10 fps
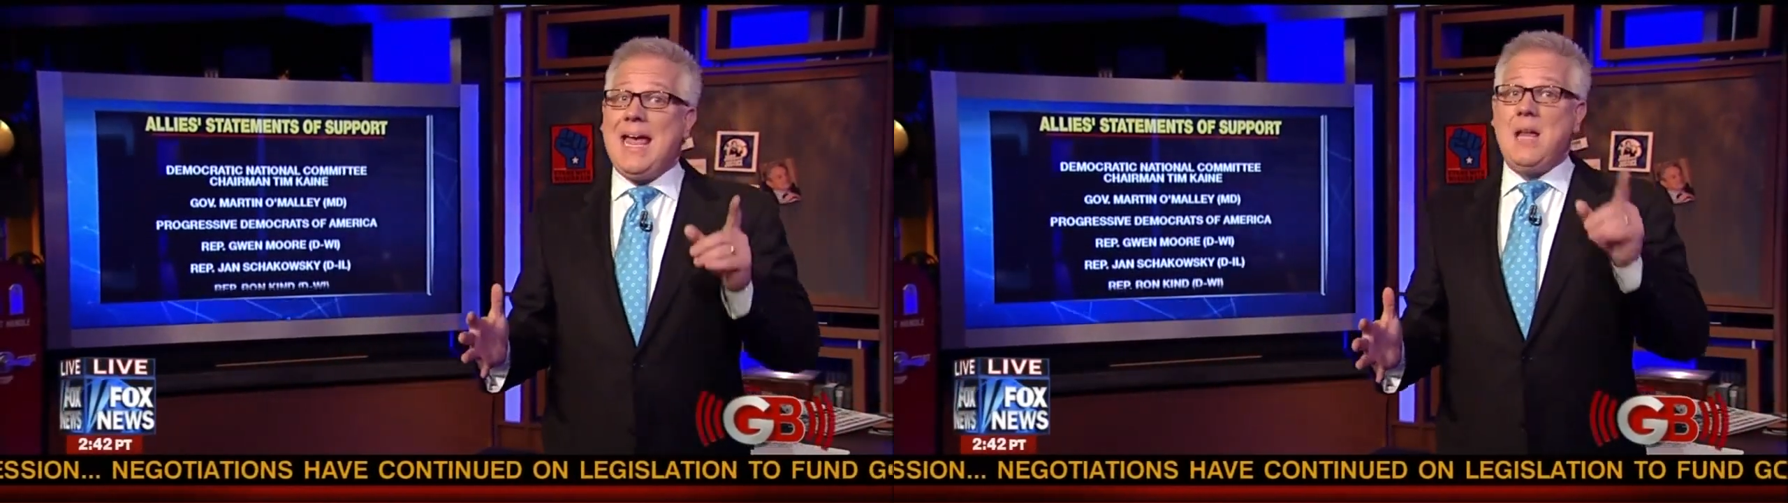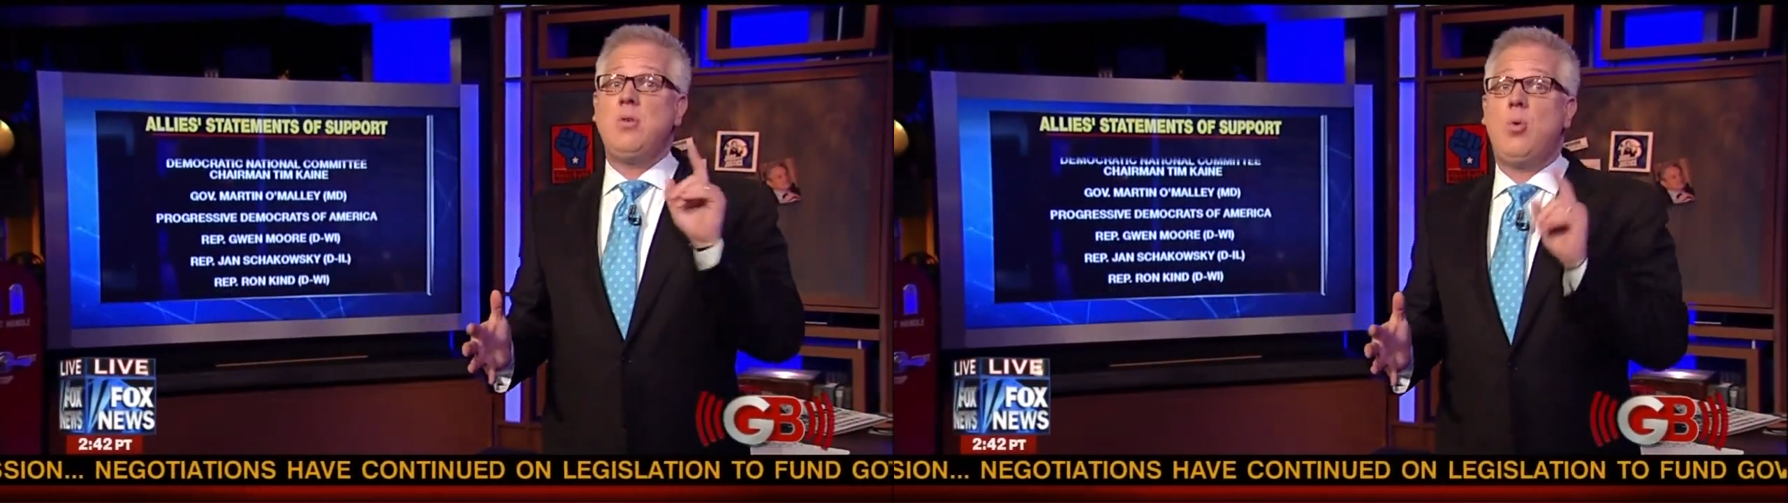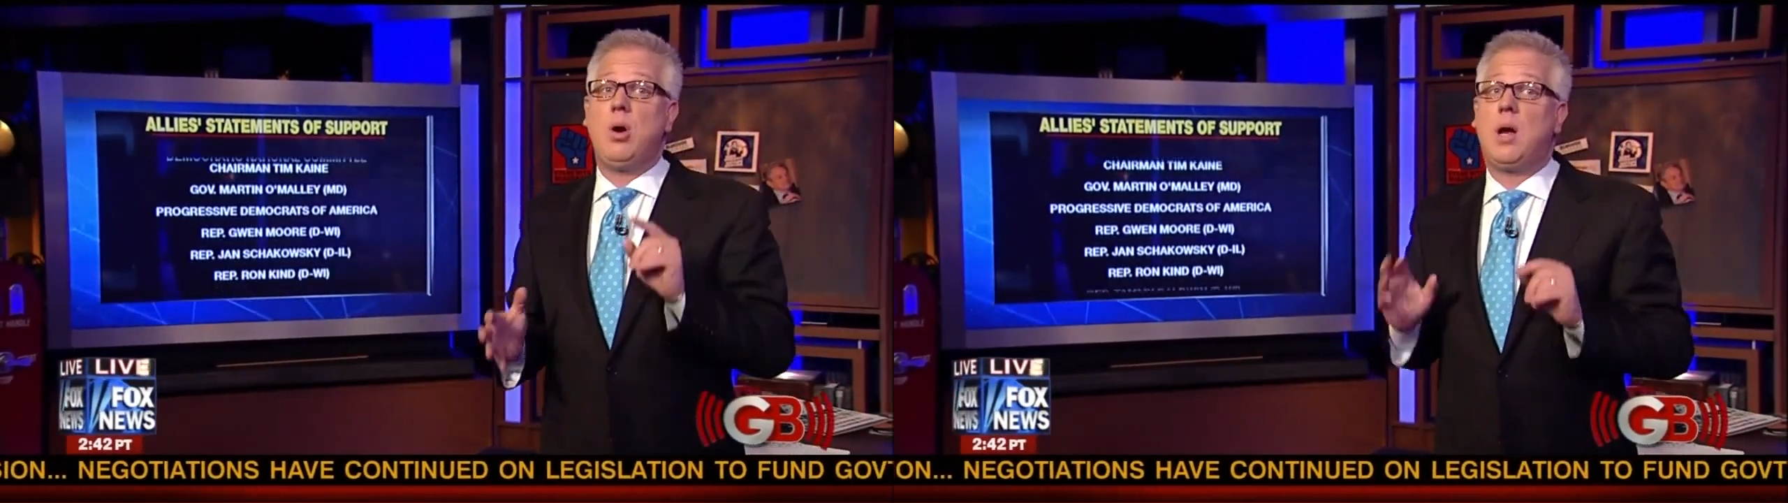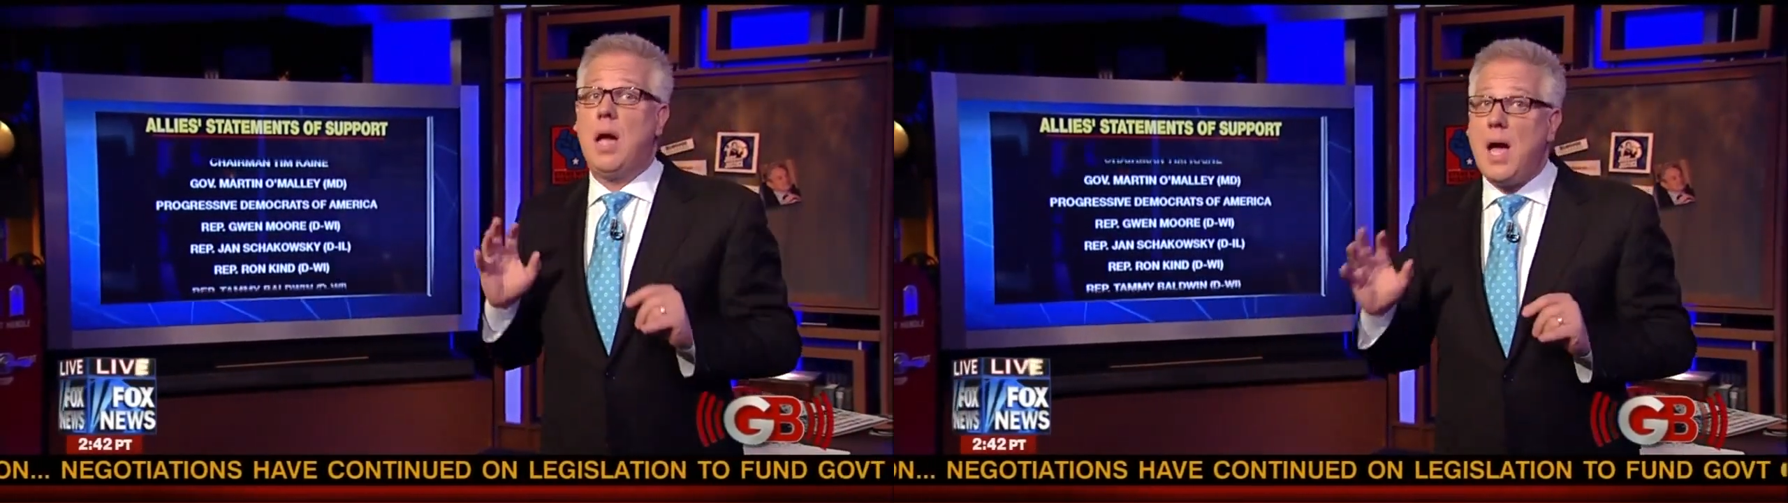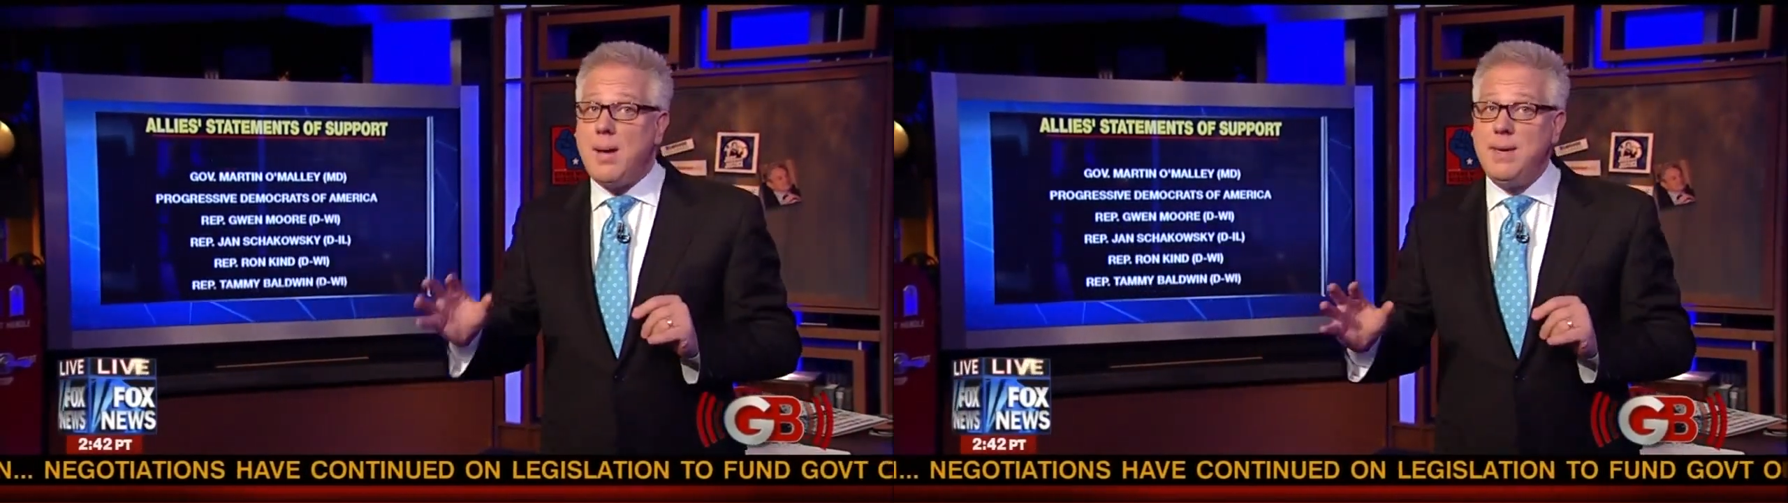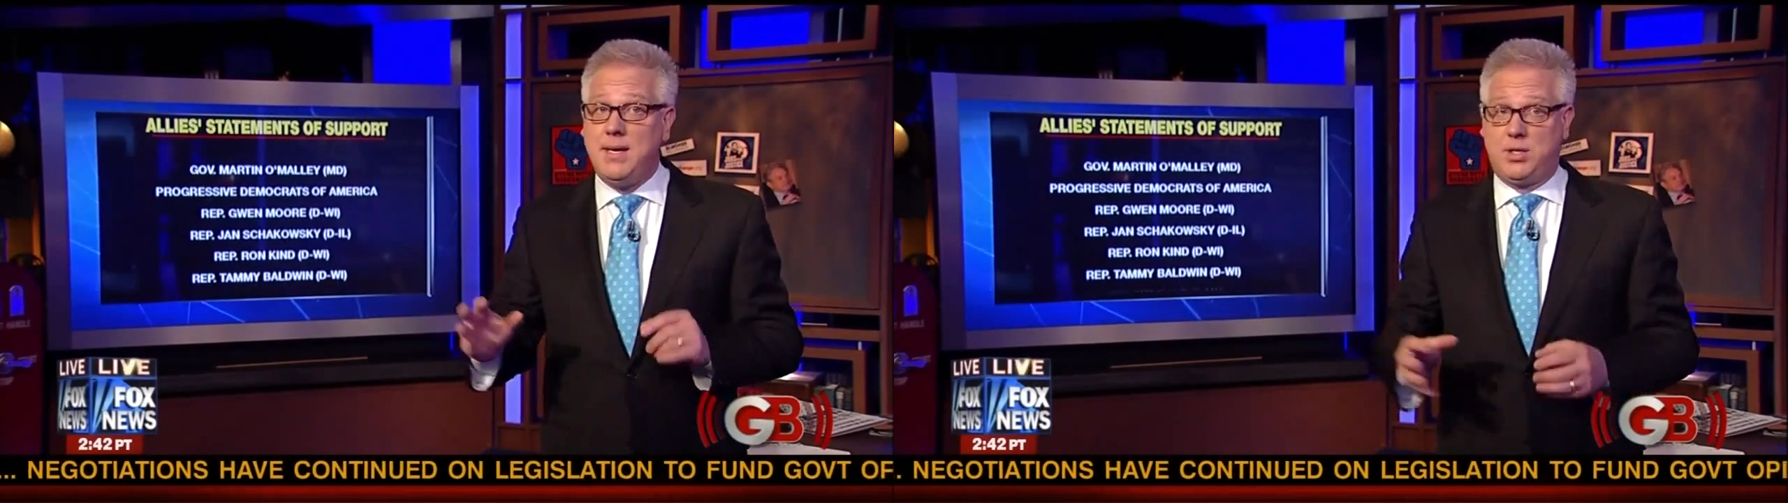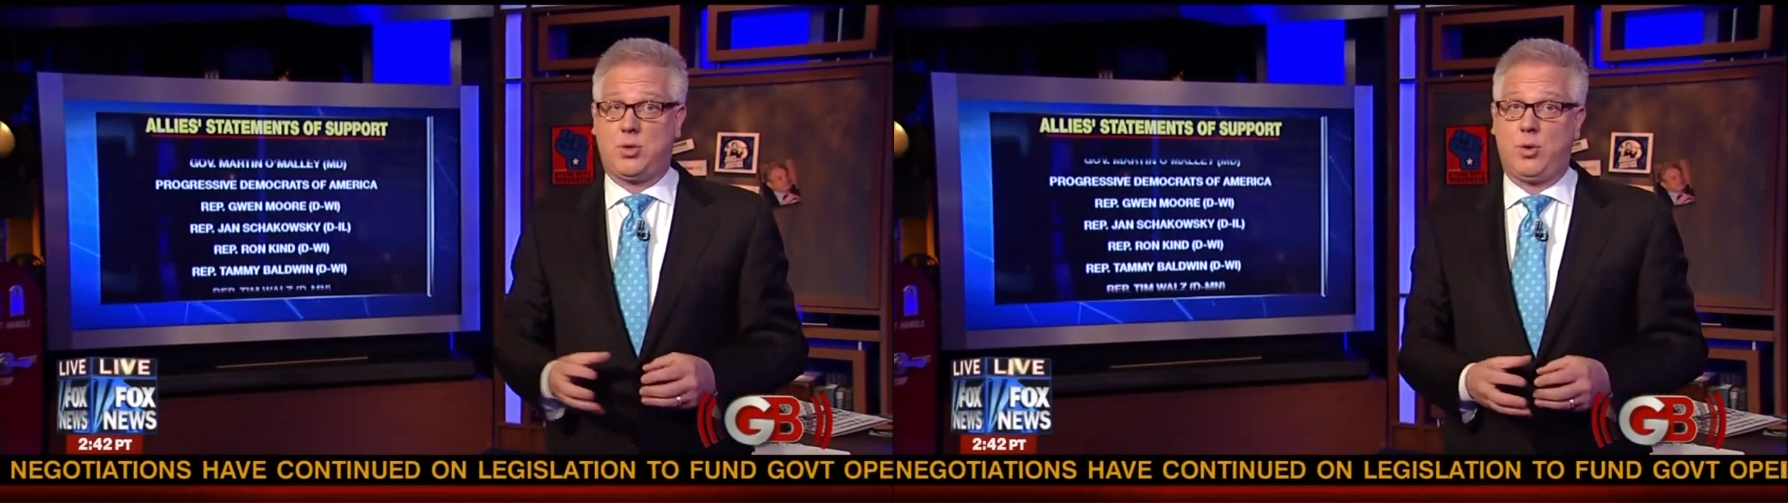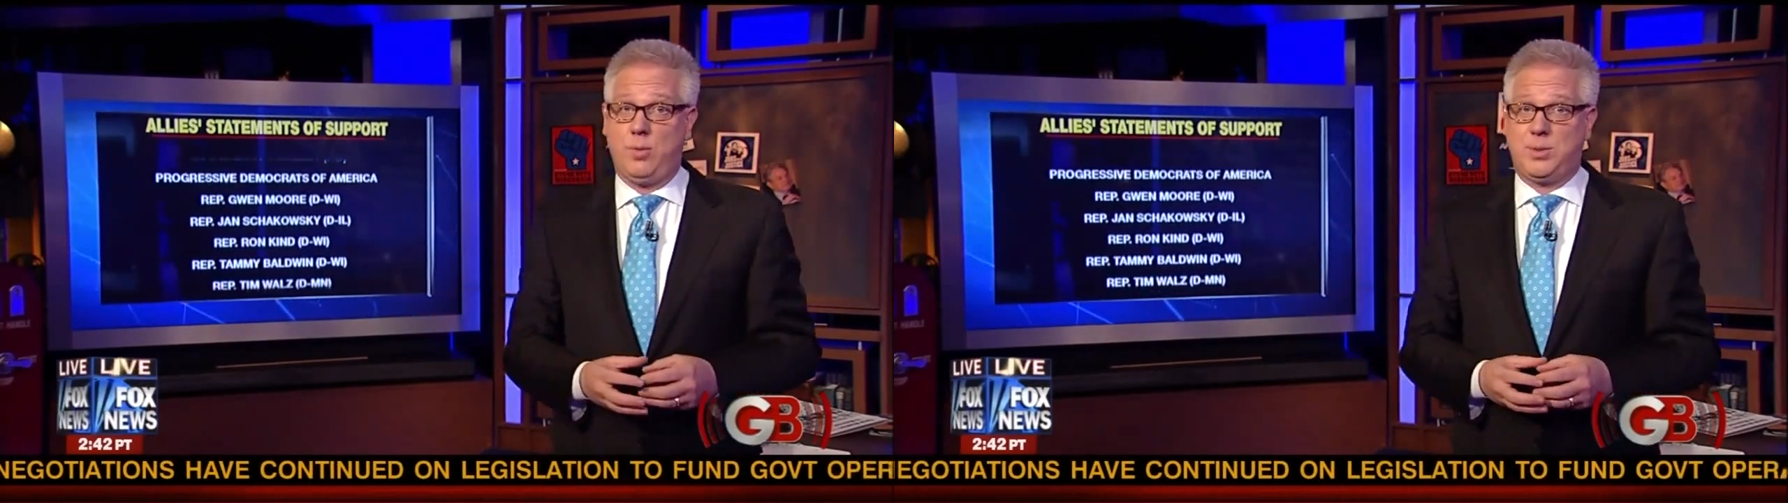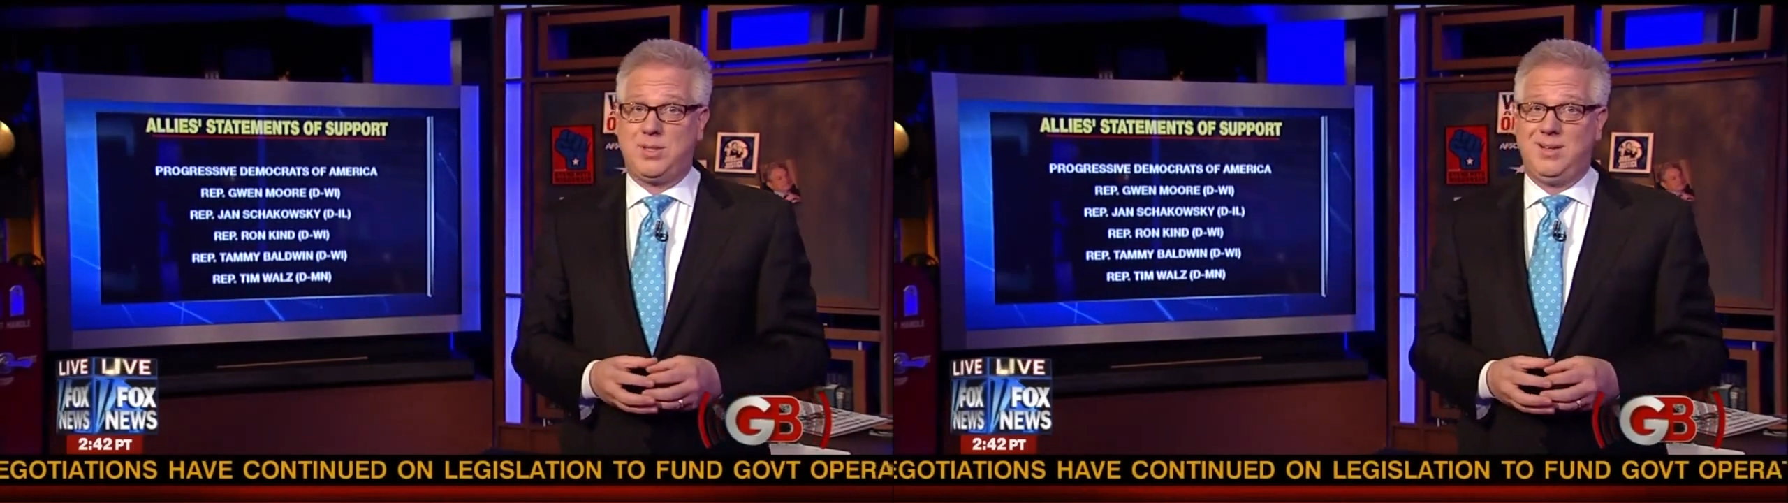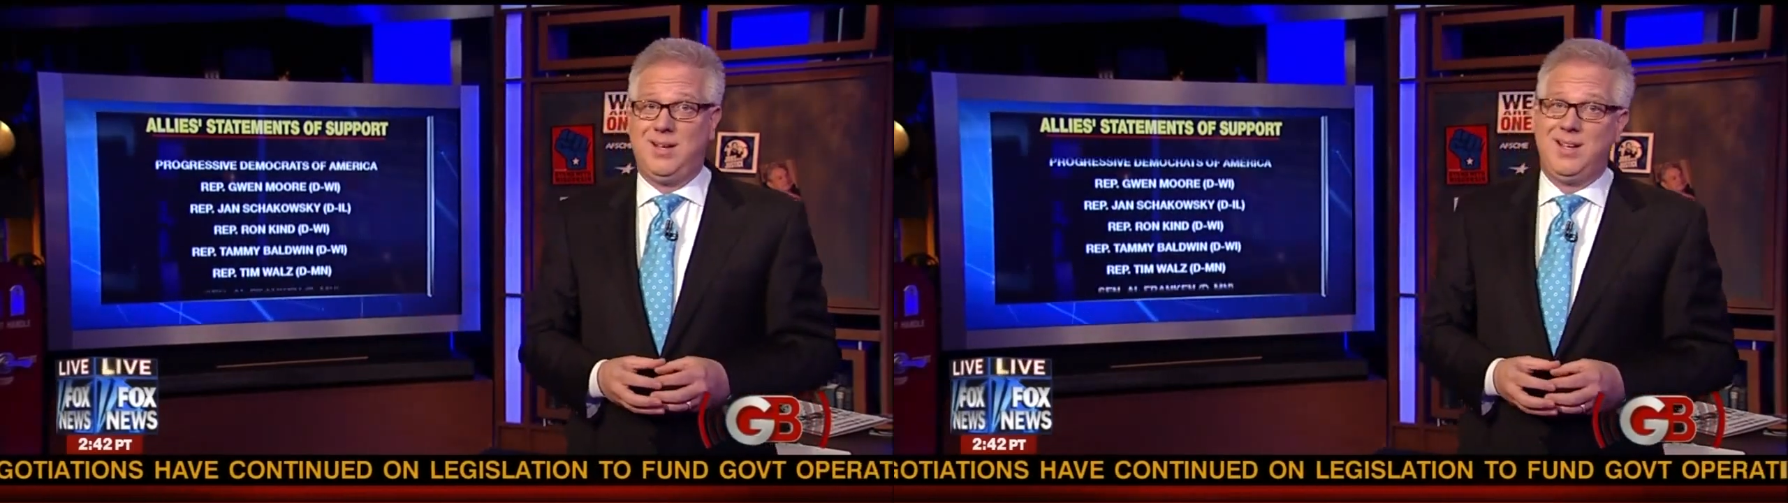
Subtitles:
and or communist groups